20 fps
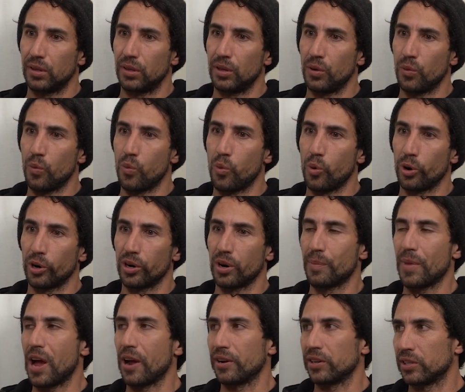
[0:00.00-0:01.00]
the word
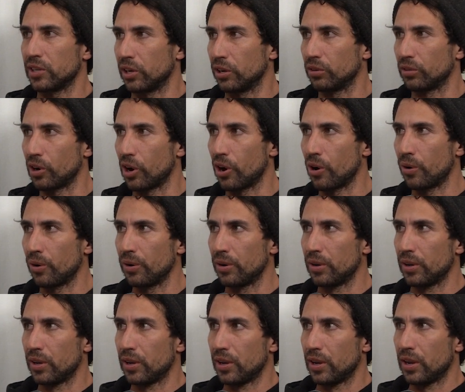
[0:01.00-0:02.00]
about it to grow,
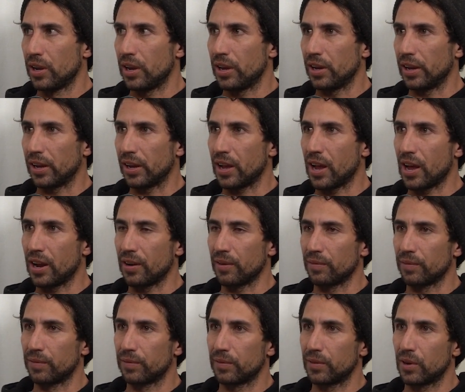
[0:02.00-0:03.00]
and it kind
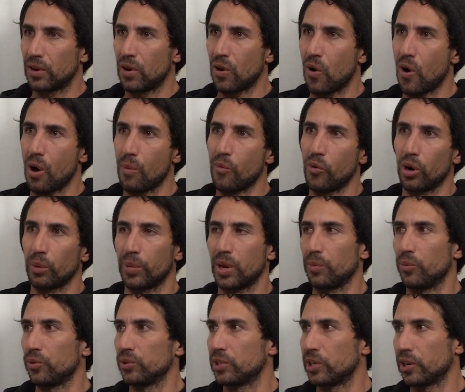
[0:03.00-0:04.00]
of caught more
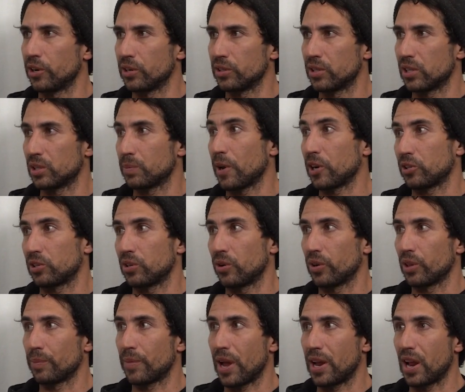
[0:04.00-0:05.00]
people's ears, especially
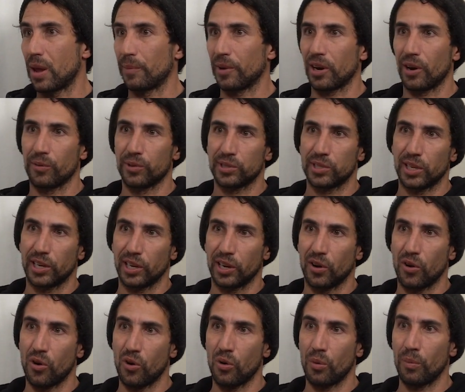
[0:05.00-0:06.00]
during the pandemic. Everyone's sitting
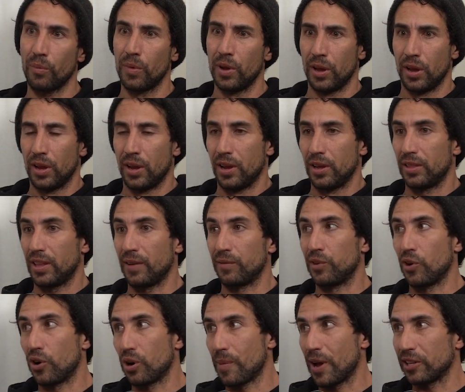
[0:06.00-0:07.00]
at home.
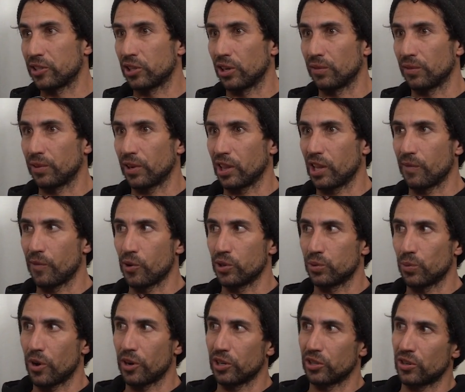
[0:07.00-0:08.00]
They've known about surfing. They've
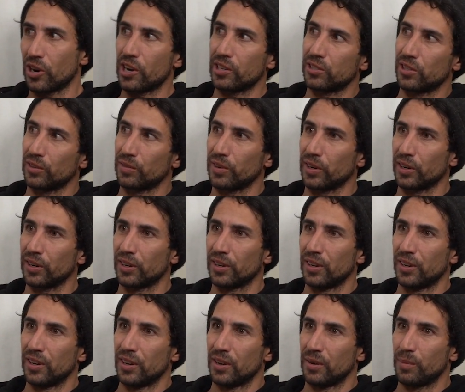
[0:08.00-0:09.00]
always wanted to try surfing,
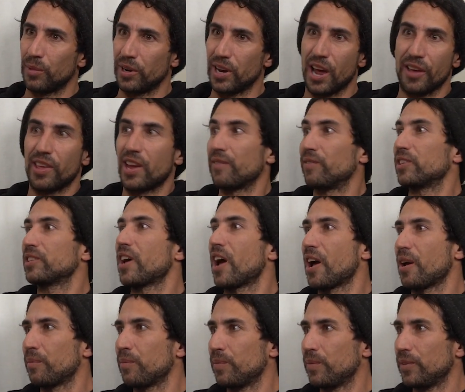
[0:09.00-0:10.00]
but now they have the time.